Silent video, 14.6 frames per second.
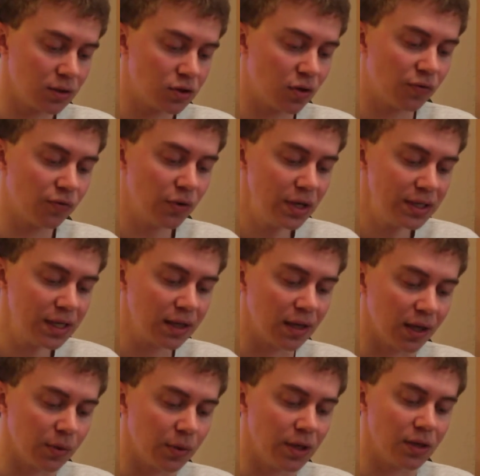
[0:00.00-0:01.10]
so freezing the
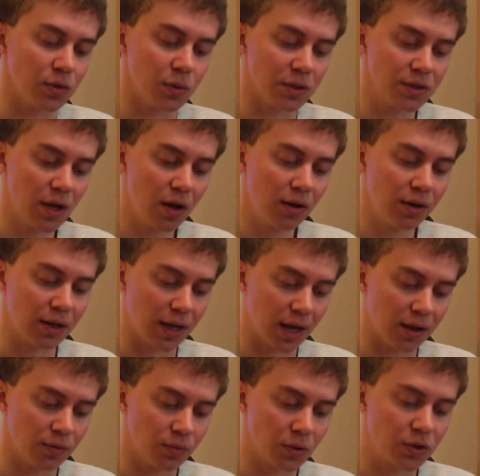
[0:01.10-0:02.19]
liquid into a solid
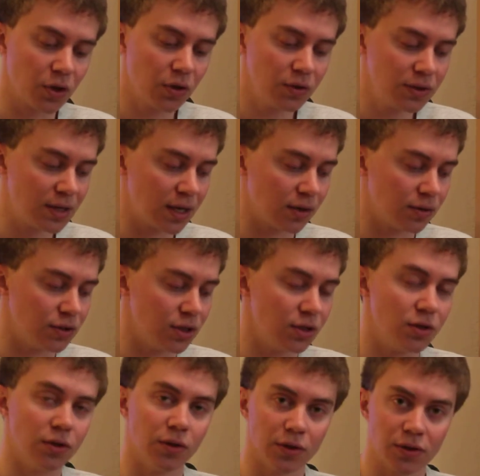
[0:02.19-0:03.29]
again returns the energy
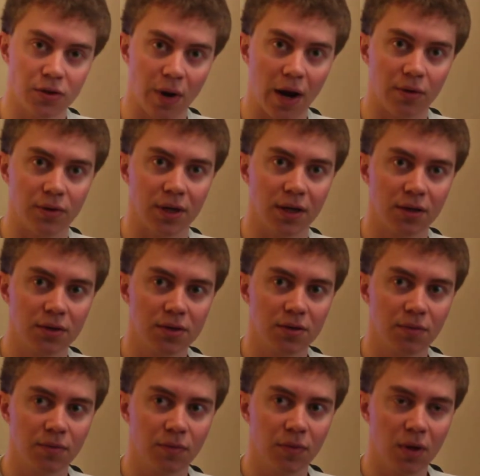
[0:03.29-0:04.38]
to the surroundings.
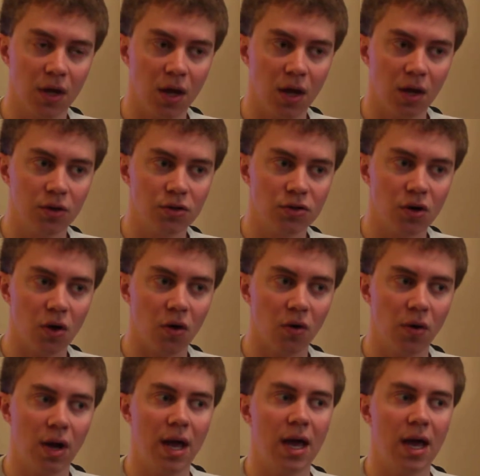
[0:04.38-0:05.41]
So